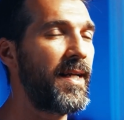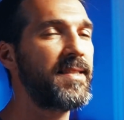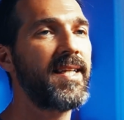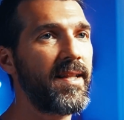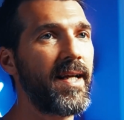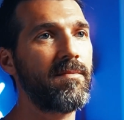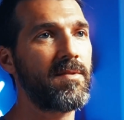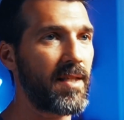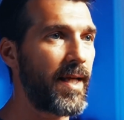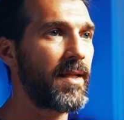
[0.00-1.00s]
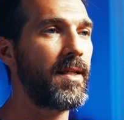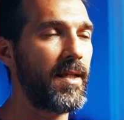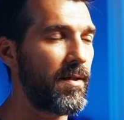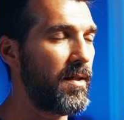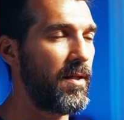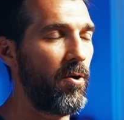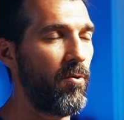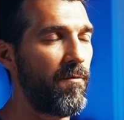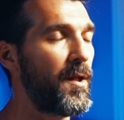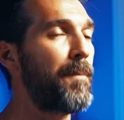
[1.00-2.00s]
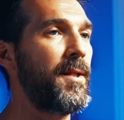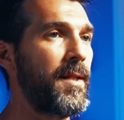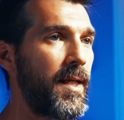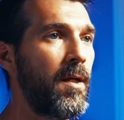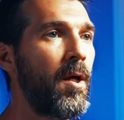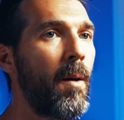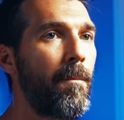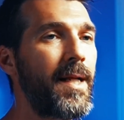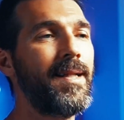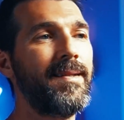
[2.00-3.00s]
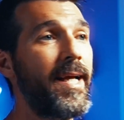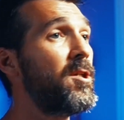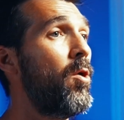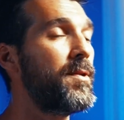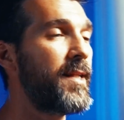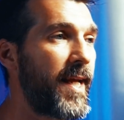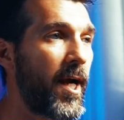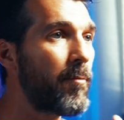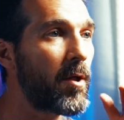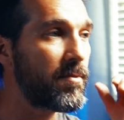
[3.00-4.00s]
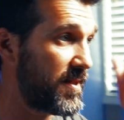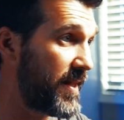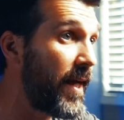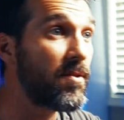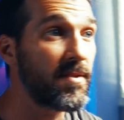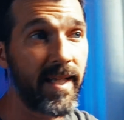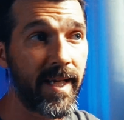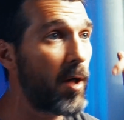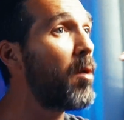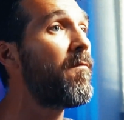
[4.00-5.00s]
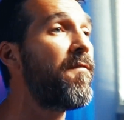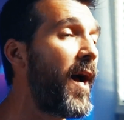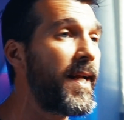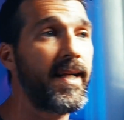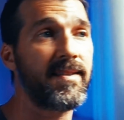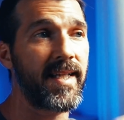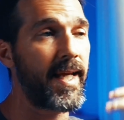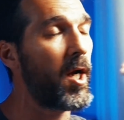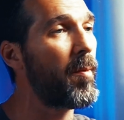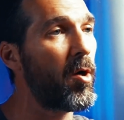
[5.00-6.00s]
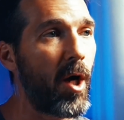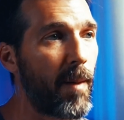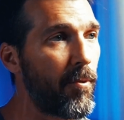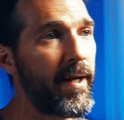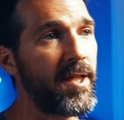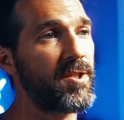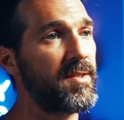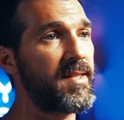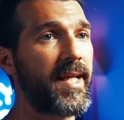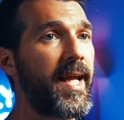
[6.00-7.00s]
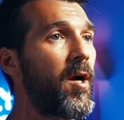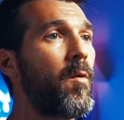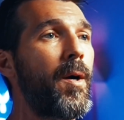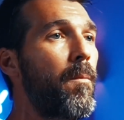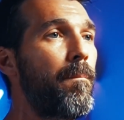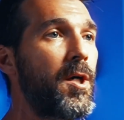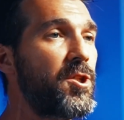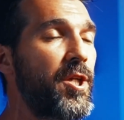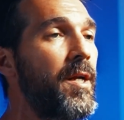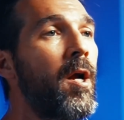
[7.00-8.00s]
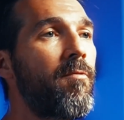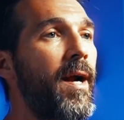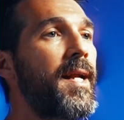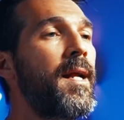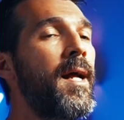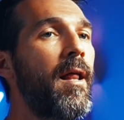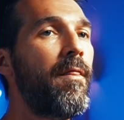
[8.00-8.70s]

And I say that slightly, you know, flippantly, but they don't. They care about sales. They care about finance. They care about operations. They care about budget, right?